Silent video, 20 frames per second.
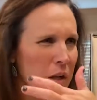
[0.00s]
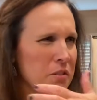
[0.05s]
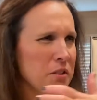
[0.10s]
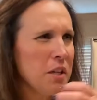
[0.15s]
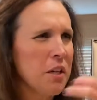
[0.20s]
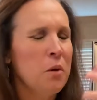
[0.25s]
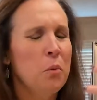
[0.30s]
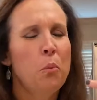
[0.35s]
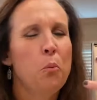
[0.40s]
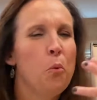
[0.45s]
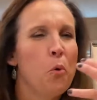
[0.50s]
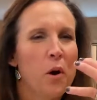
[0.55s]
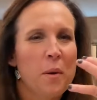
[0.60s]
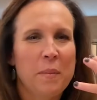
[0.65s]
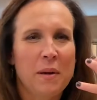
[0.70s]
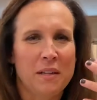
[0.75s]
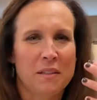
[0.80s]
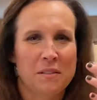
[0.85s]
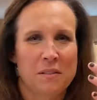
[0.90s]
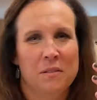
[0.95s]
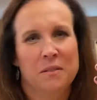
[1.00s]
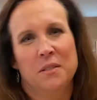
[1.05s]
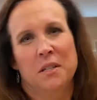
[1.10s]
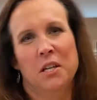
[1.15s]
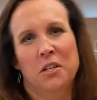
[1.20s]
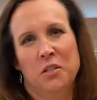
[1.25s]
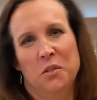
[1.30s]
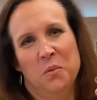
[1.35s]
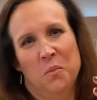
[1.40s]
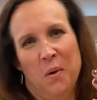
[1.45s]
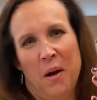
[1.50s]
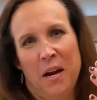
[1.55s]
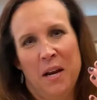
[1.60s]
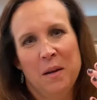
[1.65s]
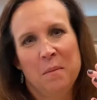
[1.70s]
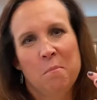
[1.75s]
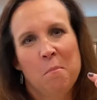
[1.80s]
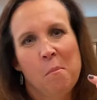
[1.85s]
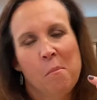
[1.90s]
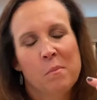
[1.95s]
like a warming sensation,
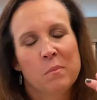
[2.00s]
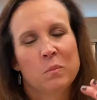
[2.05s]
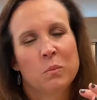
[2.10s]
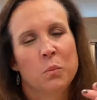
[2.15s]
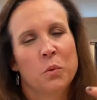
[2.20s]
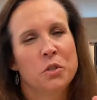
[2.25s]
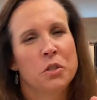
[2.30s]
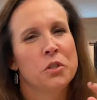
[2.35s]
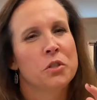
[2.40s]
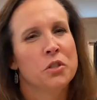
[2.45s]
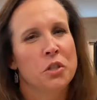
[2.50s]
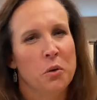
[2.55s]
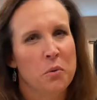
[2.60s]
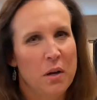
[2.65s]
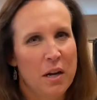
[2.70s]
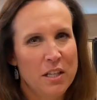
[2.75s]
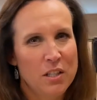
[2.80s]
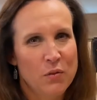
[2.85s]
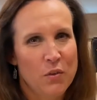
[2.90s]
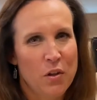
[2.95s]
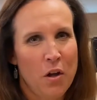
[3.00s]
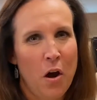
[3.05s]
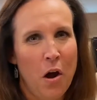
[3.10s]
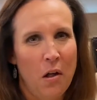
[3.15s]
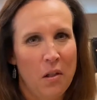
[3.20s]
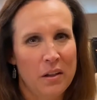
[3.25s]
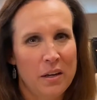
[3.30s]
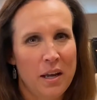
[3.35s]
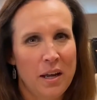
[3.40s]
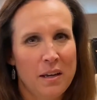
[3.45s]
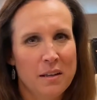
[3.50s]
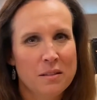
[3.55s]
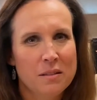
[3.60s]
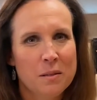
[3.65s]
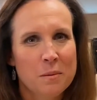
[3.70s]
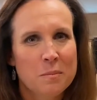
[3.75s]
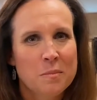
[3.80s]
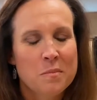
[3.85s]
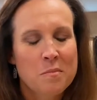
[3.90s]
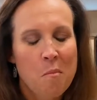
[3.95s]
right? Which is so nice for the holidays.
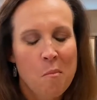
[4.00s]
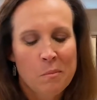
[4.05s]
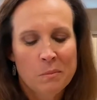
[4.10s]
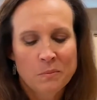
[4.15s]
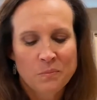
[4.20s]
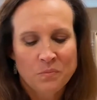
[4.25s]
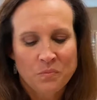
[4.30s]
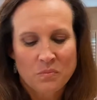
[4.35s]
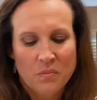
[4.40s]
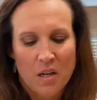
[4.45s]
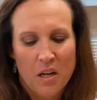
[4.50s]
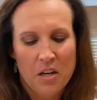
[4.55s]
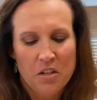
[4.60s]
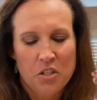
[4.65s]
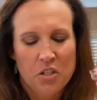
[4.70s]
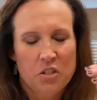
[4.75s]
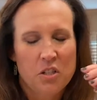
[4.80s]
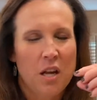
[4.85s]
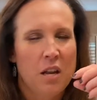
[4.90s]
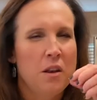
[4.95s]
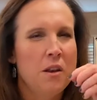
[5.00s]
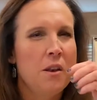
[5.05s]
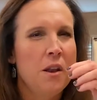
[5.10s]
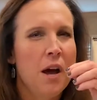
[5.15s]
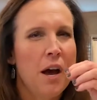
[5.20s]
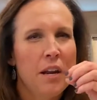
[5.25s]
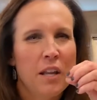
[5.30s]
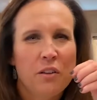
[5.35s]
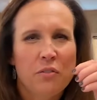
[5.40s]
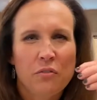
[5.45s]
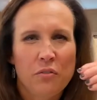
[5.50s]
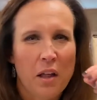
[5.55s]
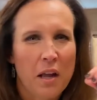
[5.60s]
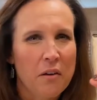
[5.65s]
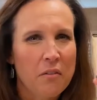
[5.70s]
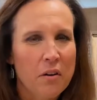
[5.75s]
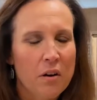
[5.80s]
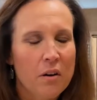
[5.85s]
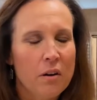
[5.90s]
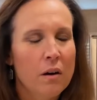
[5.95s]
And it's just that nutty
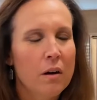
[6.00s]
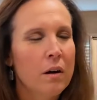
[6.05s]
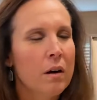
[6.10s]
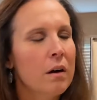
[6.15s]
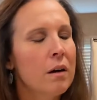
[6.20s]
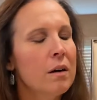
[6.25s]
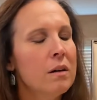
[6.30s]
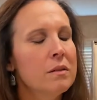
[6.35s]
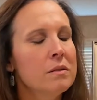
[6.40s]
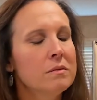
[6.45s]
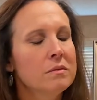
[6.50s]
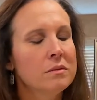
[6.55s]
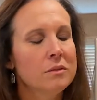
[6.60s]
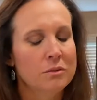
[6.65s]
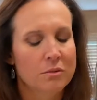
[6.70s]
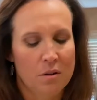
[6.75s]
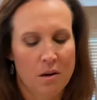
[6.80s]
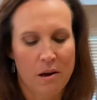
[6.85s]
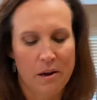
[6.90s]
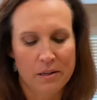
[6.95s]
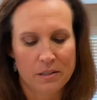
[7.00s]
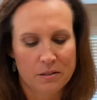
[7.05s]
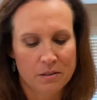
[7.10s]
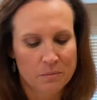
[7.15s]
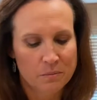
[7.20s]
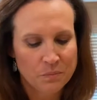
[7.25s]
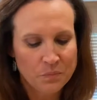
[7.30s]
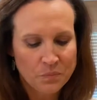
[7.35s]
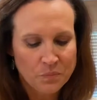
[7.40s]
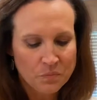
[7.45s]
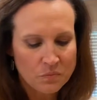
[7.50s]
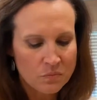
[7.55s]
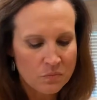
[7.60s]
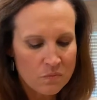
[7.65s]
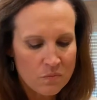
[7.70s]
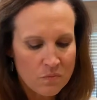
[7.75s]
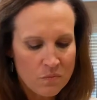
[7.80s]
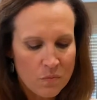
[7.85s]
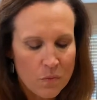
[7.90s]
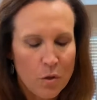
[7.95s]
flavor. Oh, you guys,
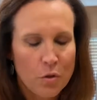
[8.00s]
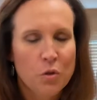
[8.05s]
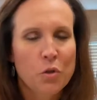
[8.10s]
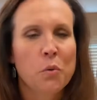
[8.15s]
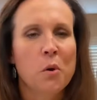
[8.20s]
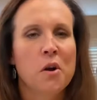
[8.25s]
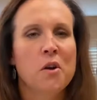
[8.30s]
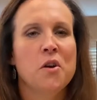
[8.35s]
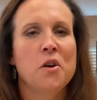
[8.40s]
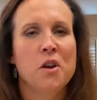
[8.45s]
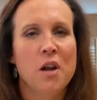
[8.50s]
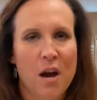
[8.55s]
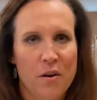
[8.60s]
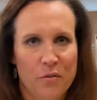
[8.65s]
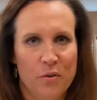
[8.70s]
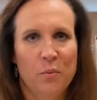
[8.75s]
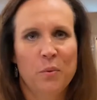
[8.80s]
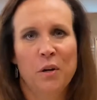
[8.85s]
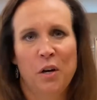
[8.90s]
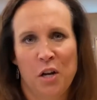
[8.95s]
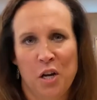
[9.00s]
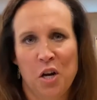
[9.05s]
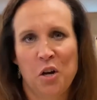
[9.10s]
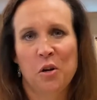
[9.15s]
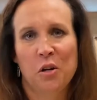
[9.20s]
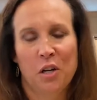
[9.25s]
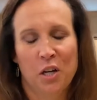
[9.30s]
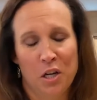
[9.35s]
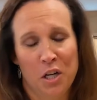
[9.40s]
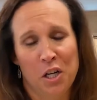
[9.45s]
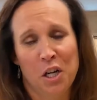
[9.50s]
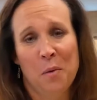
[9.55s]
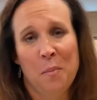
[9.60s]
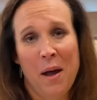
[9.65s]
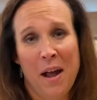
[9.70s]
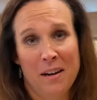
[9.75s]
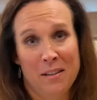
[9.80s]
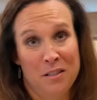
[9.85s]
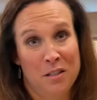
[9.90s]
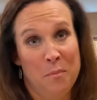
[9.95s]
you are never gonna go
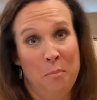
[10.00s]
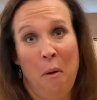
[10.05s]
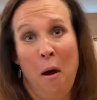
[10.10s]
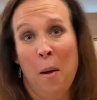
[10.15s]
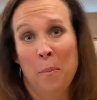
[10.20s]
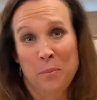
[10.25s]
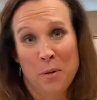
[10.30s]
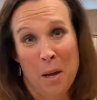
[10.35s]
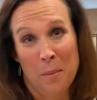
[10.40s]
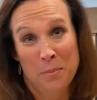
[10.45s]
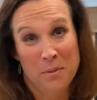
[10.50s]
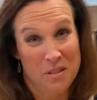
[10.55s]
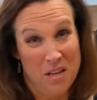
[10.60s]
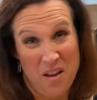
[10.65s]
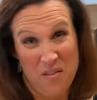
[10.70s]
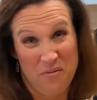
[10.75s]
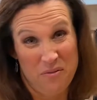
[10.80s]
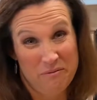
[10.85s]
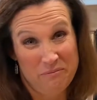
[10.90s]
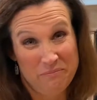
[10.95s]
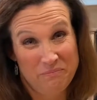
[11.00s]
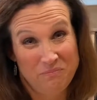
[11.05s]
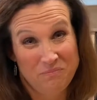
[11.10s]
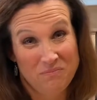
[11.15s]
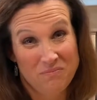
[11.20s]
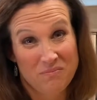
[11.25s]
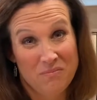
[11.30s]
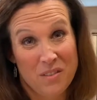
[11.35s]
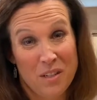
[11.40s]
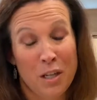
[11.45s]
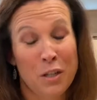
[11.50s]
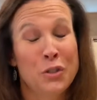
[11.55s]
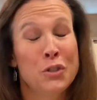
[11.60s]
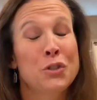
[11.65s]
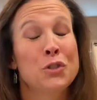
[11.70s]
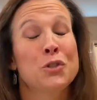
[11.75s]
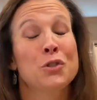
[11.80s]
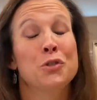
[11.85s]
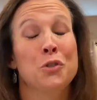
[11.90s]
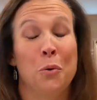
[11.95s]
back to the pop-top stuff. It's
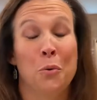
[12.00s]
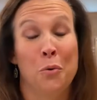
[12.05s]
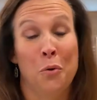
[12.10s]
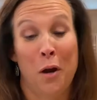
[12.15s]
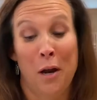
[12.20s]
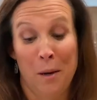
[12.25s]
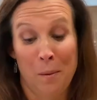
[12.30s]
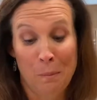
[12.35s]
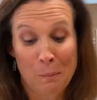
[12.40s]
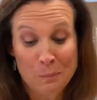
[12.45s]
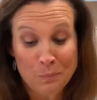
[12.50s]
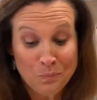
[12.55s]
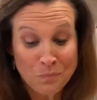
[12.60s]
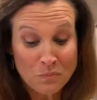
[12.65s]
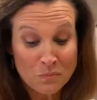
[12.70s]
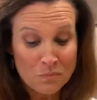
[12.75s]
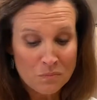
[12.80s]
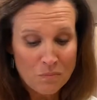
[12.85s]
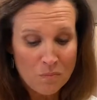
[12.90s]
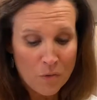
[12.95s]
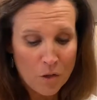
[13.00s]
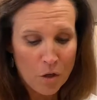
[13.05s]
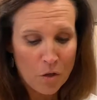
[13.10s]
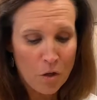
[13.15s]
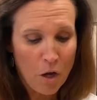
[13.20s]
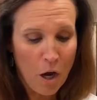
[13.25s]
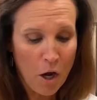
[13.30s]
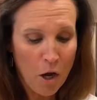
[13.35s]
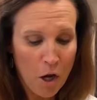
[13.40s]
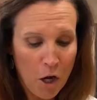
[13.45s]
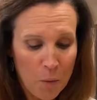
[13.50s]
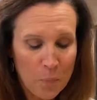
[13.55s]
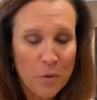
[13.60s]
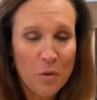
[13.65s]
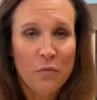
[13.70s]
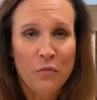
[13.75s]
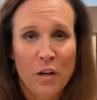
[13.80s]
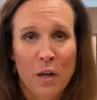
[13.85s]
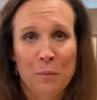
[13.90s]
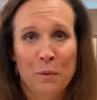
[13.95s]
so great. I hope
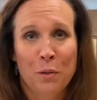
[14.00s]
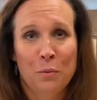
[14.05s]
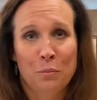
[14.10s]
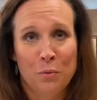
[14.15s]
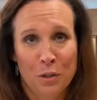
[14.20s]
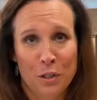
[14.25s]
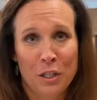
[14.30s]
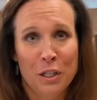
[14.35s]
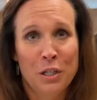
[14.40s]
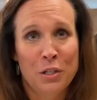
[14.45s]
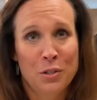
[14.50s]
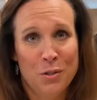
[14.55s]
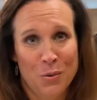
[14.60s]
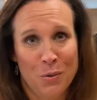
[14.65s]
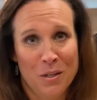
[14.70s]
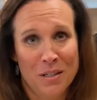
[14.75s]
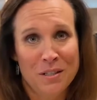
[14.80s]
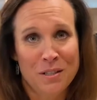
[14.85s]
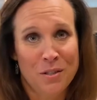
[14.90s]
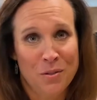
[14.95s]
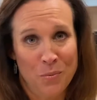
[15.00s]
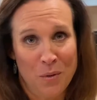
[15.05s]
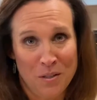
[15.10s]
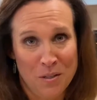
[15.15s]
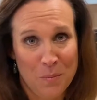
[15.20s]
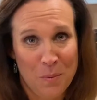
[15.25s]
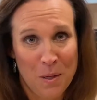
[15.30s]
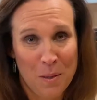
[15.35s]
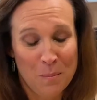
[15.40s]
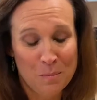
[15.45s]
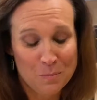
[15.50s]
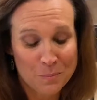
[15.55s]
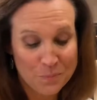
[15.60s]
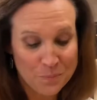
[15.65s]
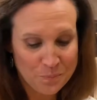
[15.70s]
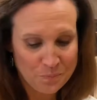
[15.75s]
your family really enjoys this recipe